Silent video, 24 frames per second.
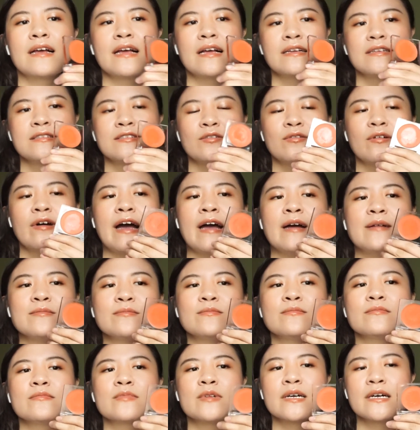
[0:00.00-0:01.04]
So
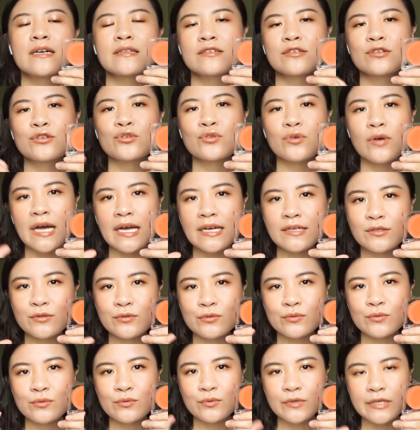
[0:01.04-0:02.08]
I'm gonna try
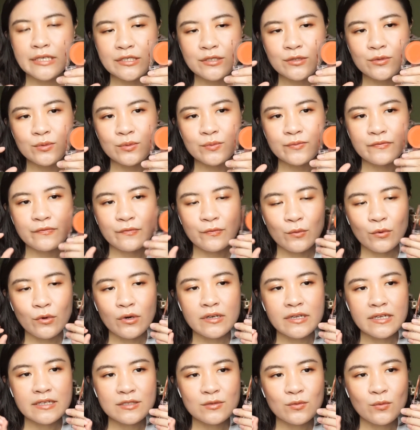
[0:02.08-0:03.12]
to reach for
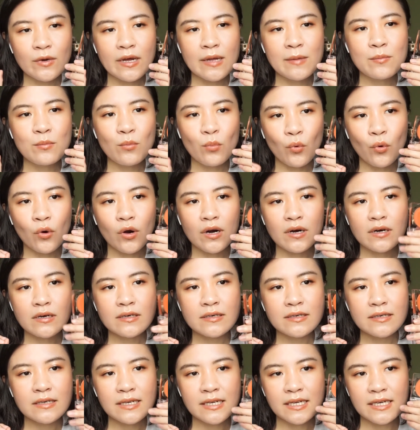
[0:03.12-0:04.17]
this one more
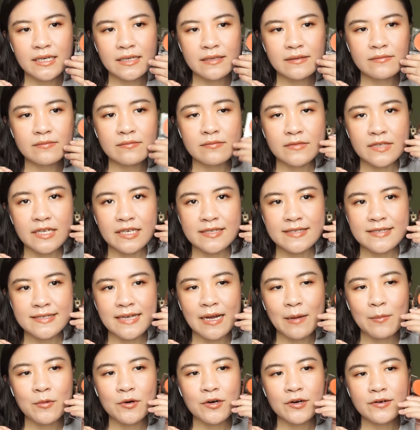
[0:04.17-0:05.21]
in this
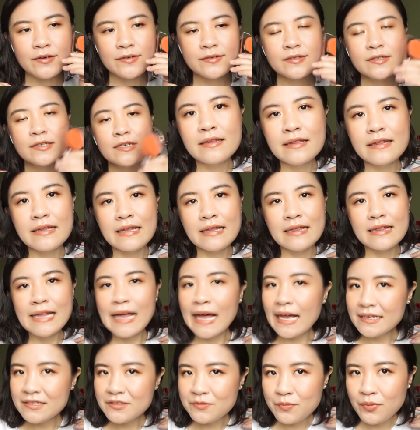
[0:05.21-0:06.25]
summer. The
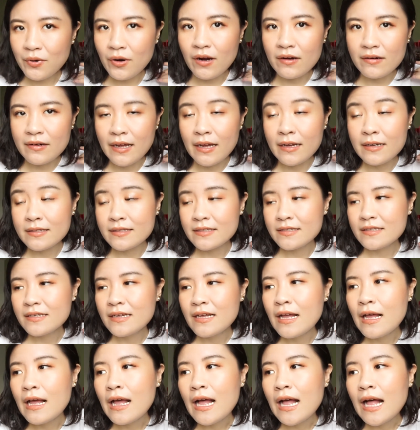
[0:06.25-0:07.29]
last product,
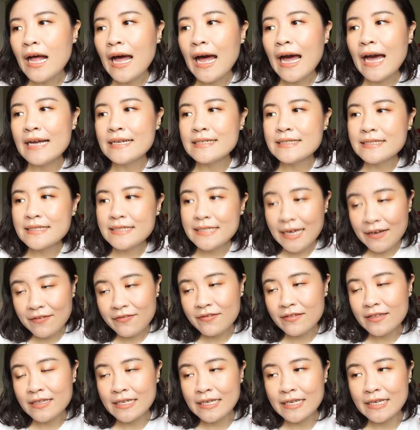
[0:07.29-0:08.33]
I
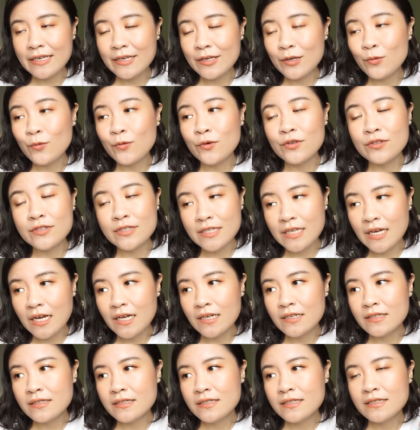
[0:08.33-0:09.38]
definitely will
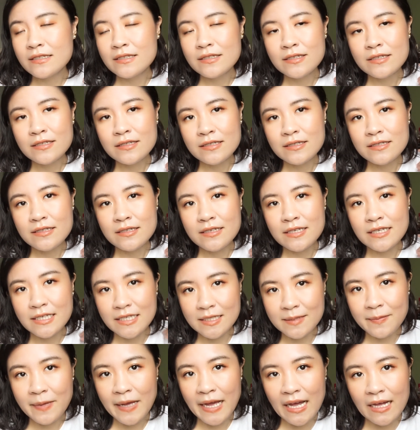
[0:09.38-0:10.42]
not
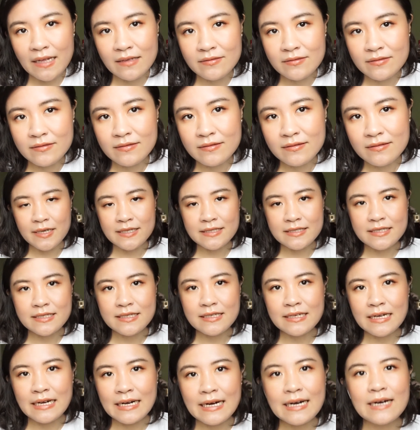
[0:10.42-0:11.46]
hit pan, but
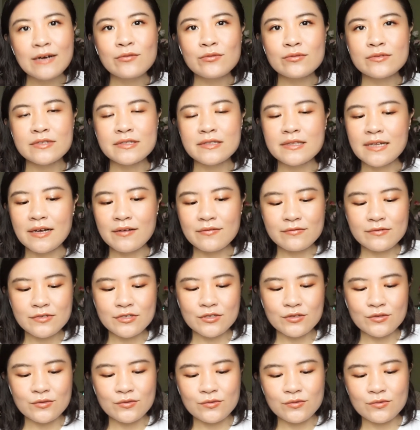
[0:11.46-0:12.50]
I would love
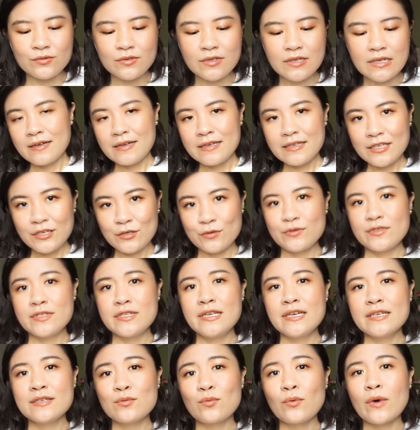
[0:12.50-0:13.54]
to use
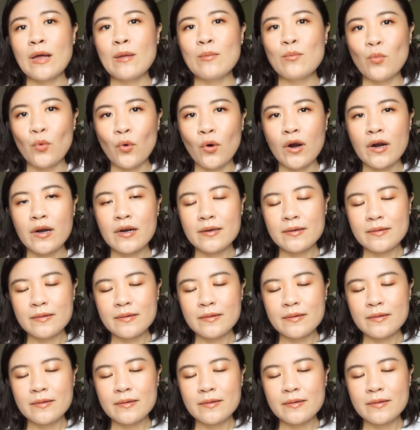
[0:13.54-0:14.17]
this one more